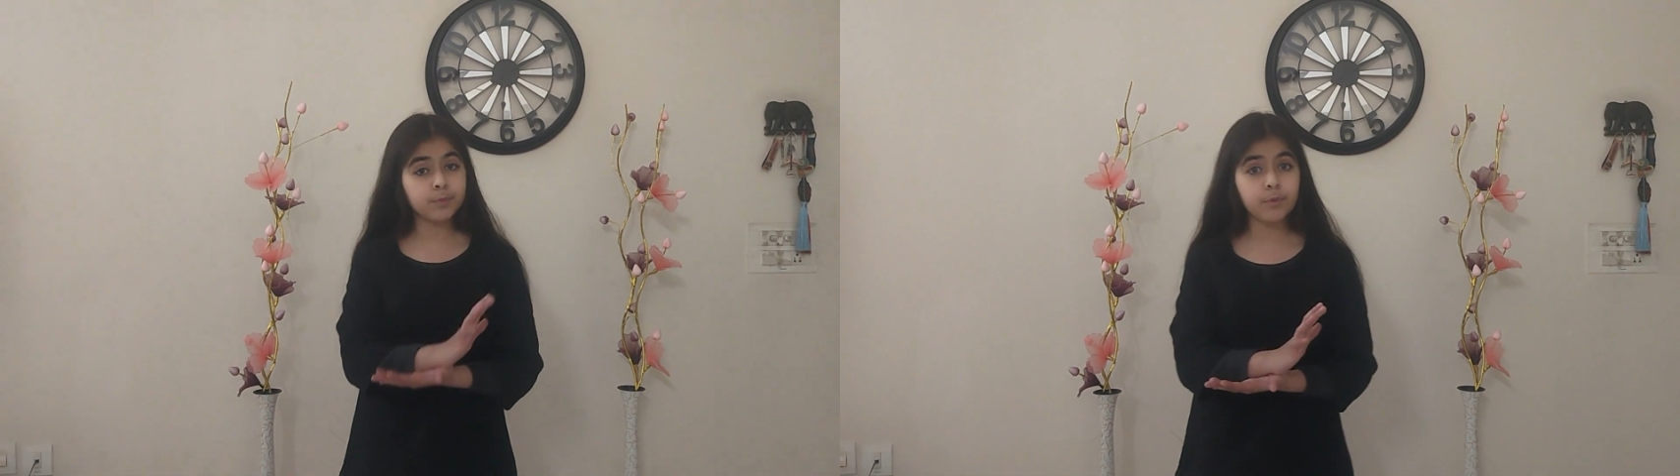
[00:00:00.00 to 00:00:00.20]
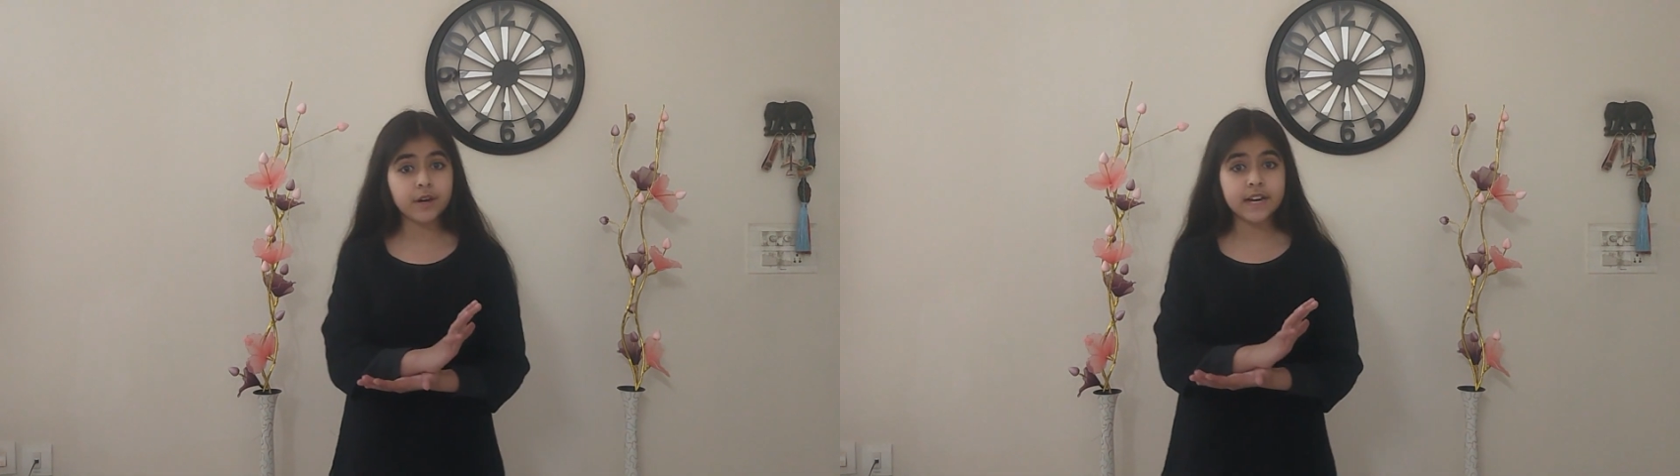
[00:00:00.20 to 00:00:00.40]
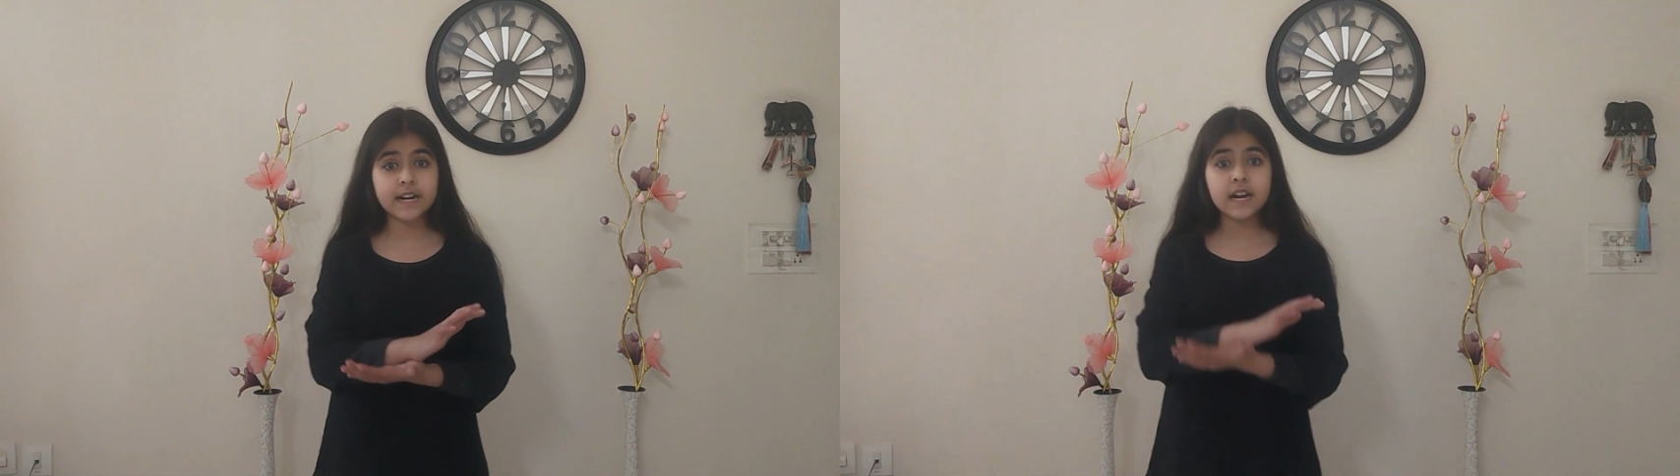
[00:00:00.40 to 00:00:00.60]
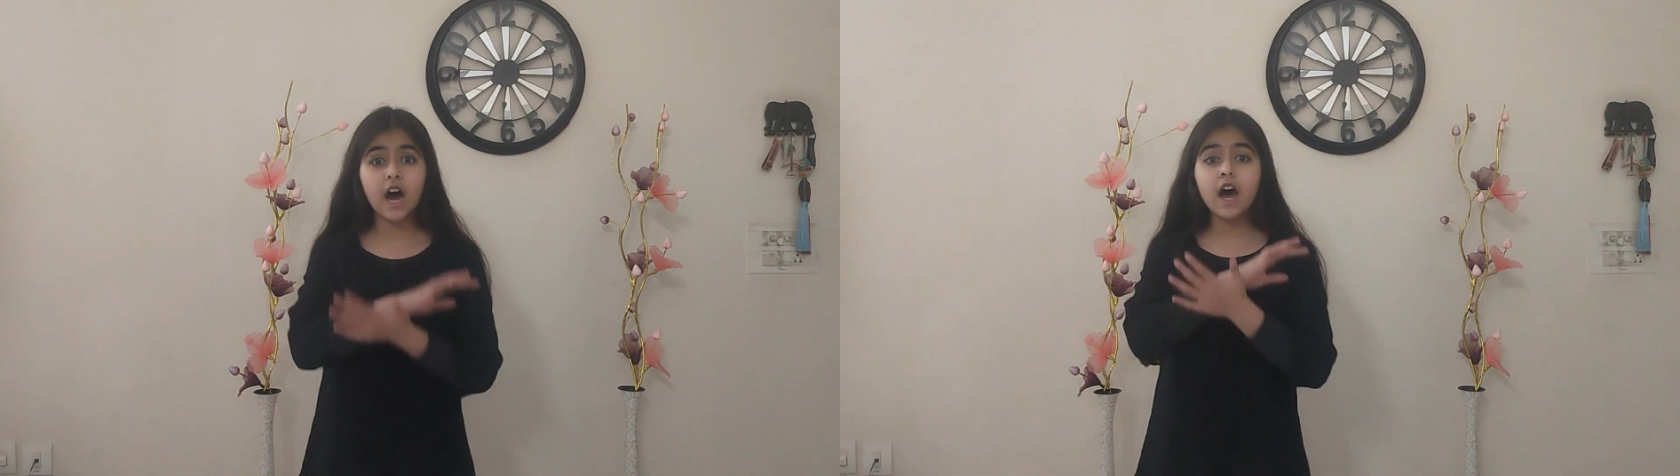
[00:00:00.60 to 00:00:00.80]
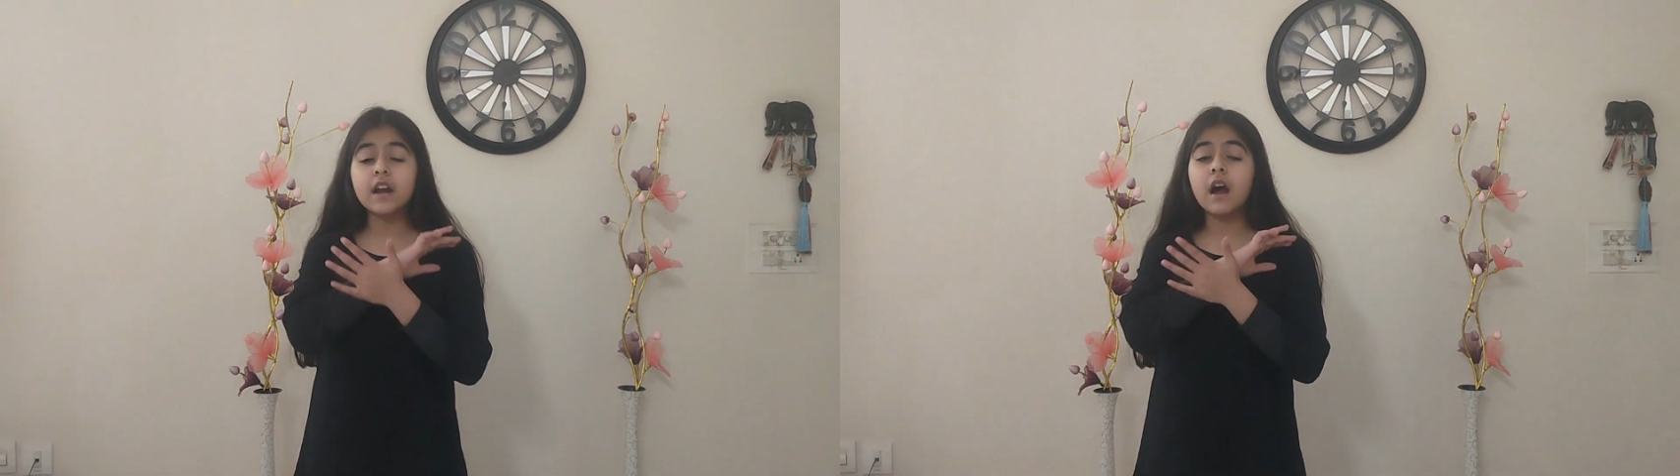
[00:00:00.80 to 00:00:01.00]
put
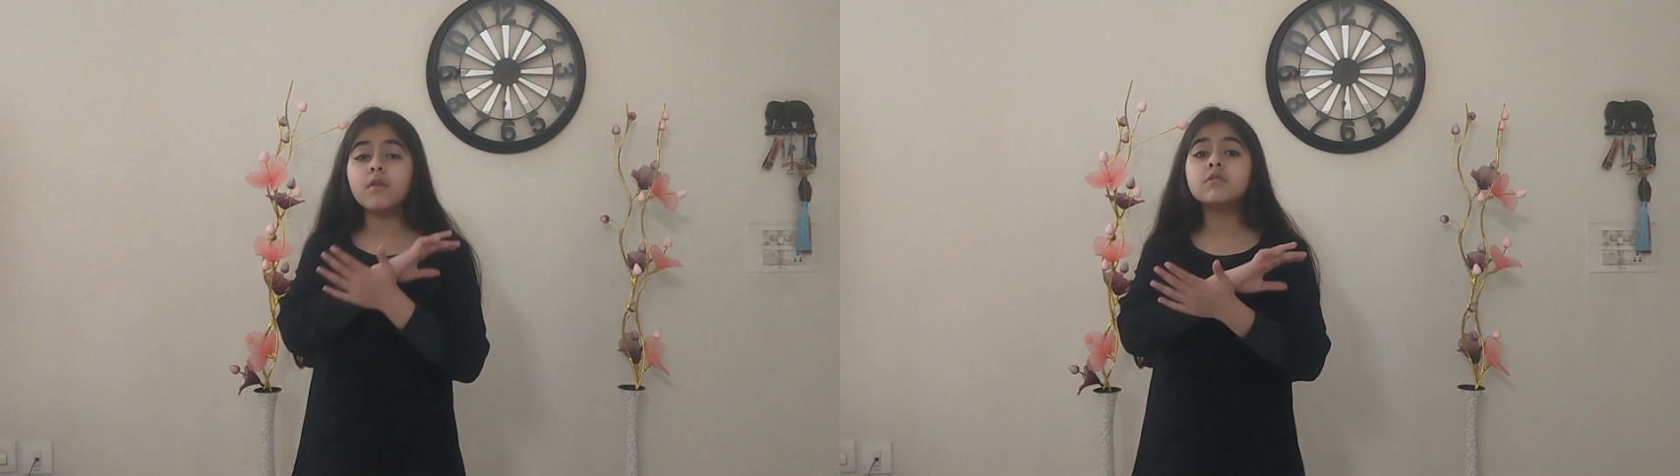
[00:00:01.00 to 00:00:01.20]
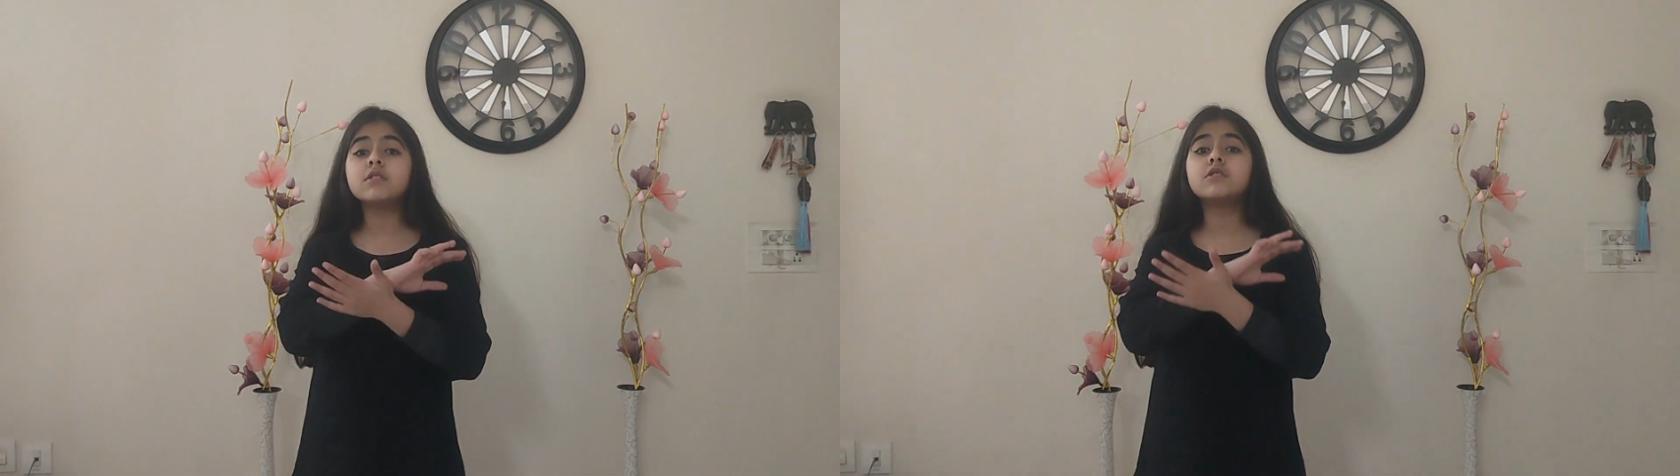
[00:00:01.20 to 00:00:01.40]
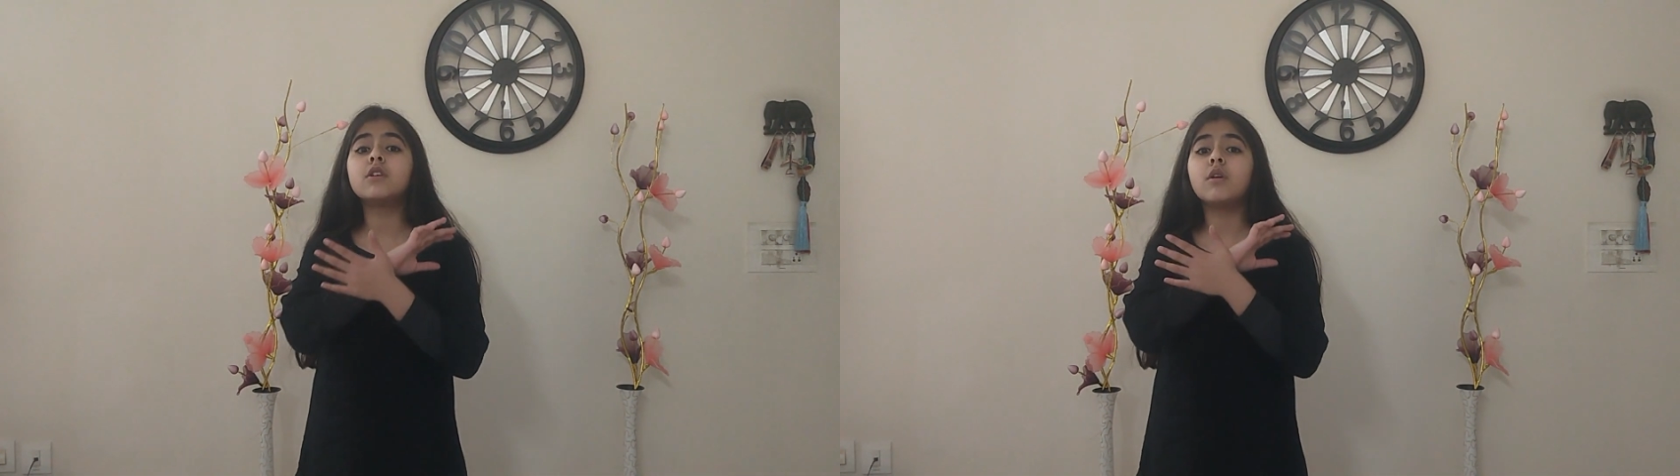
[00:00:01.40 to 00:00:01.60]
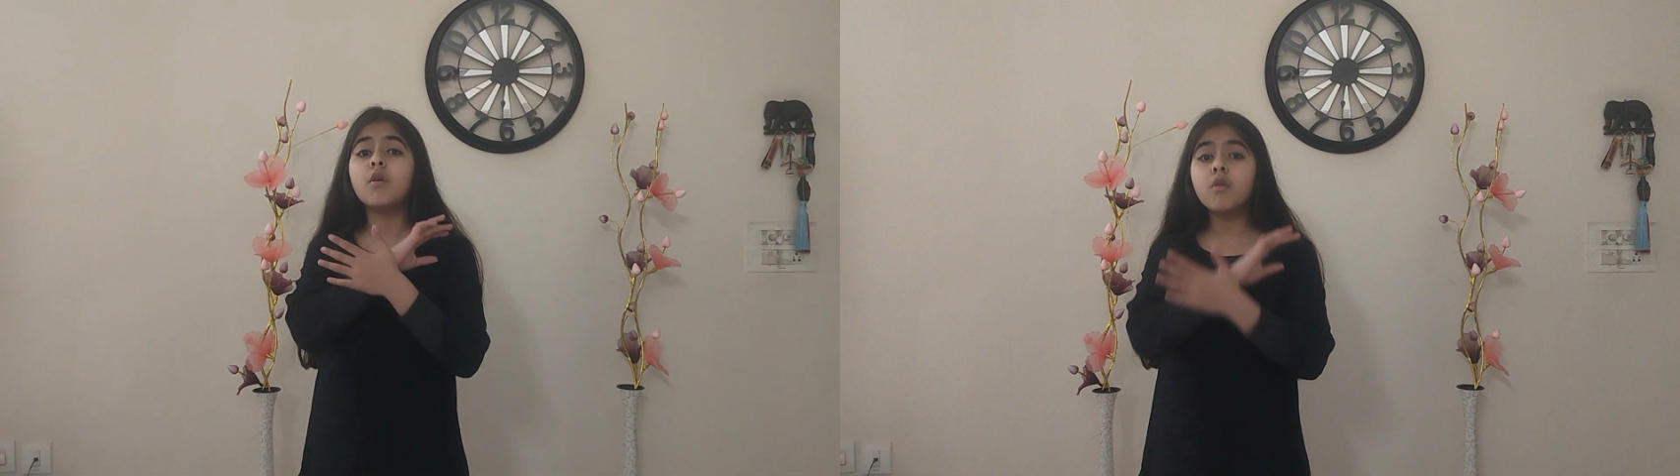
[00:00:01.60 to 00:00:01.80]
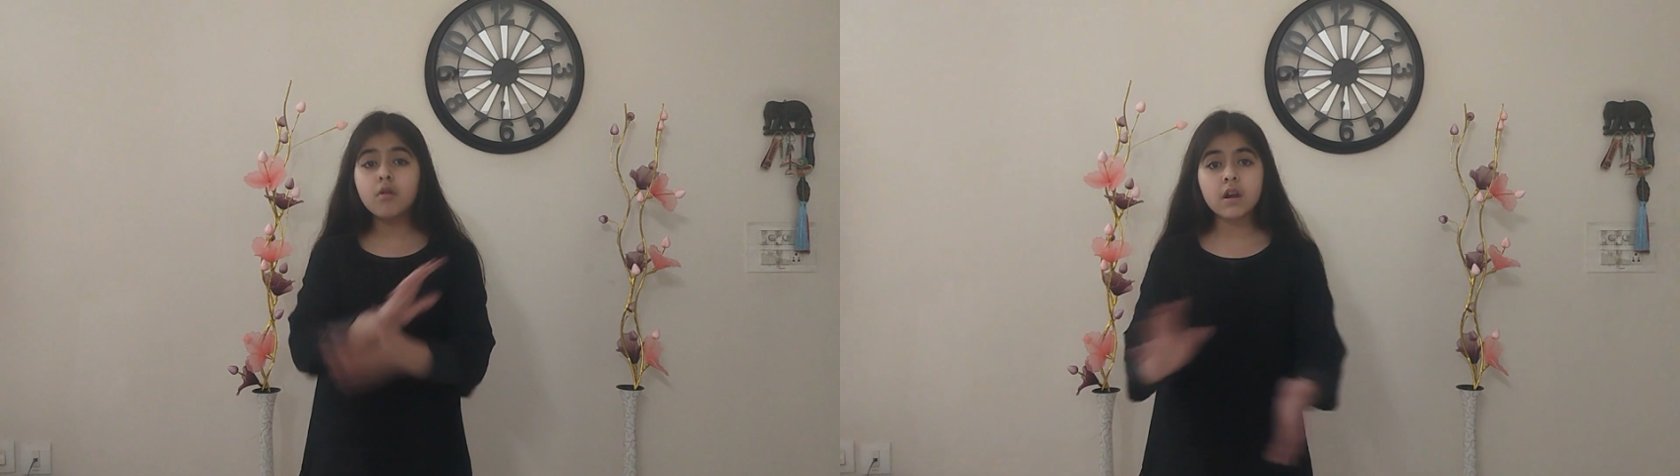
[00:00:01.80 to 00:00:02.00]
it around the
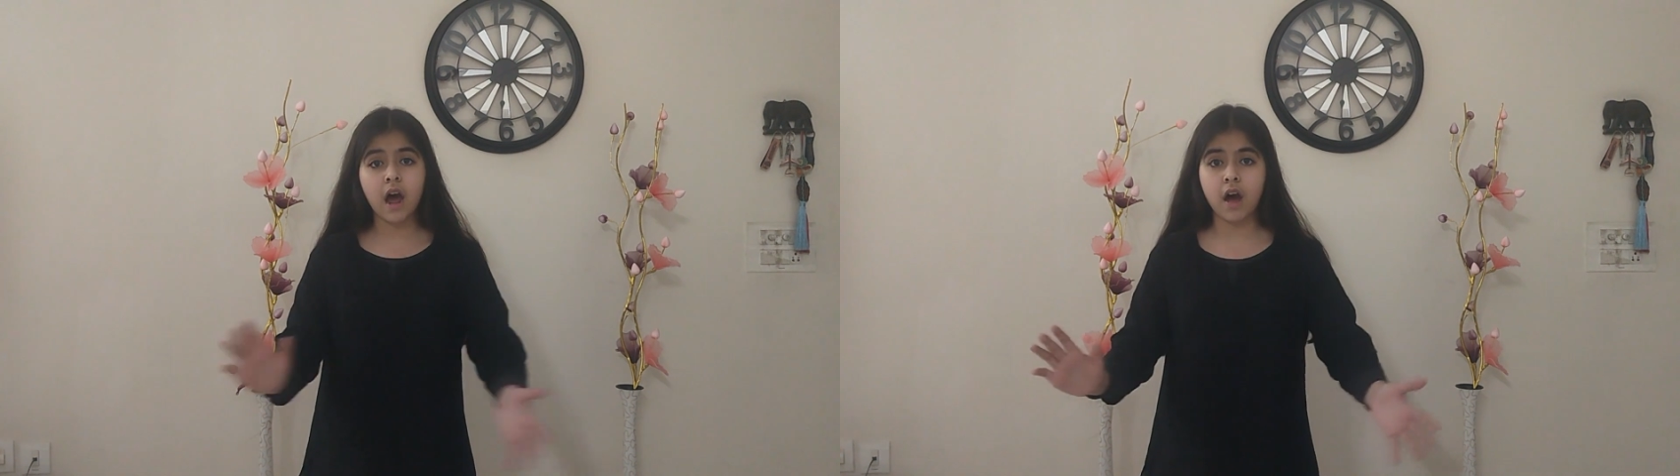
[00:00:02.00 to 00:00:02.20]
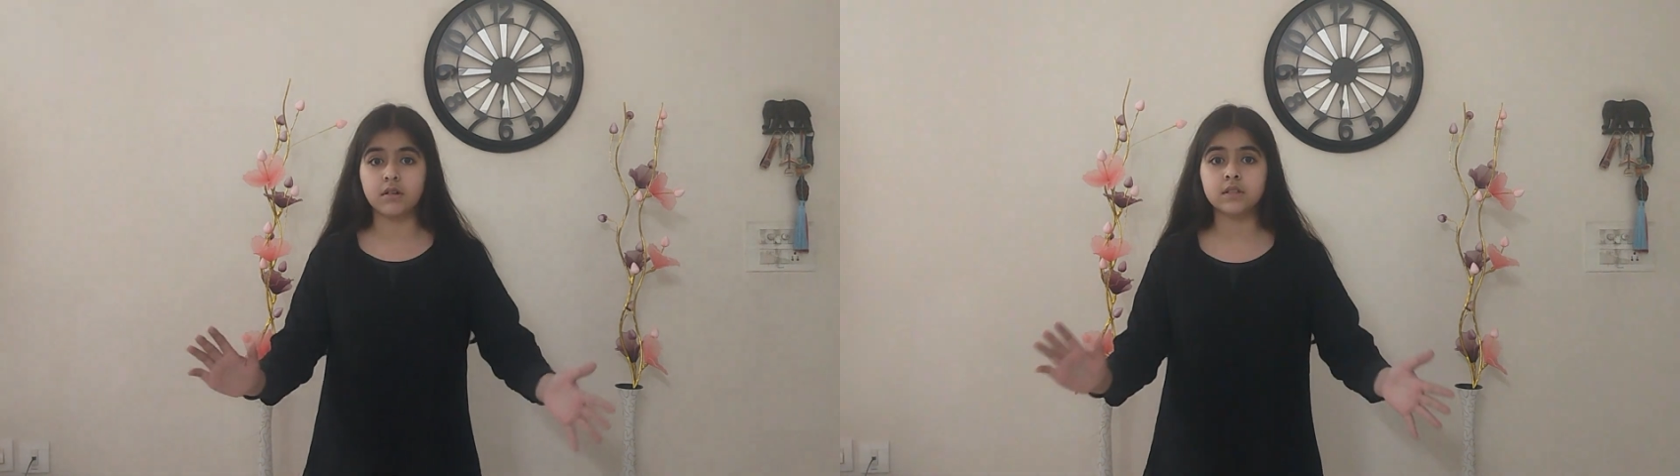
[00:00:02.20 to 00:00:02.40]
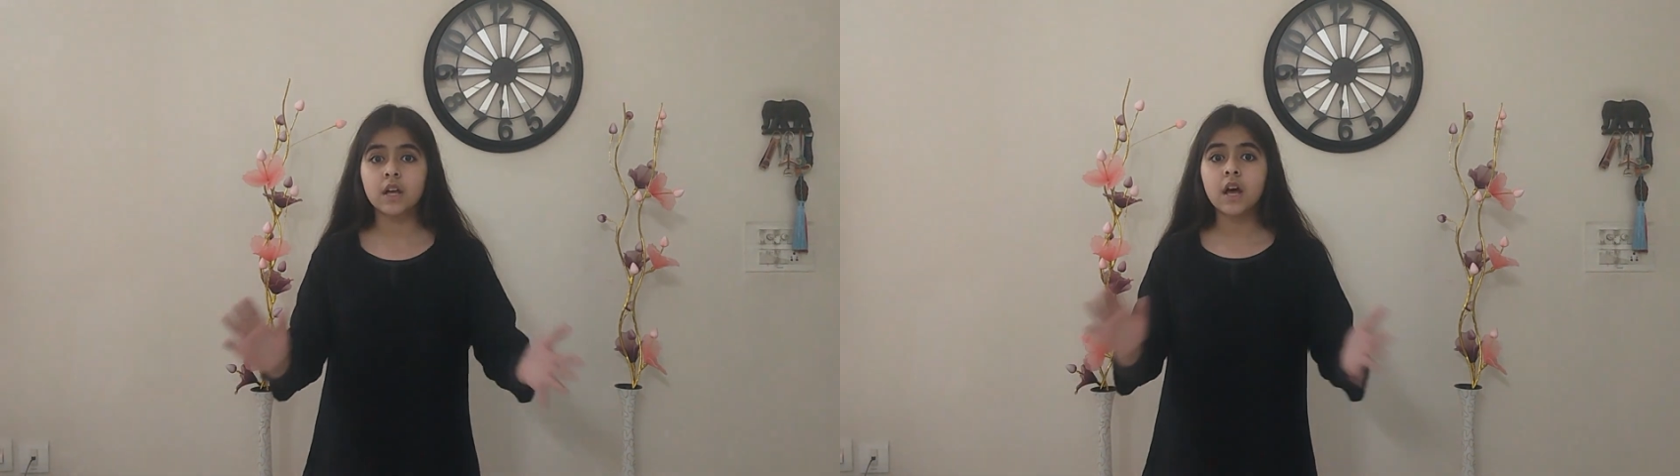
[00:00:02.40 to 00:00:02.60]
whole house,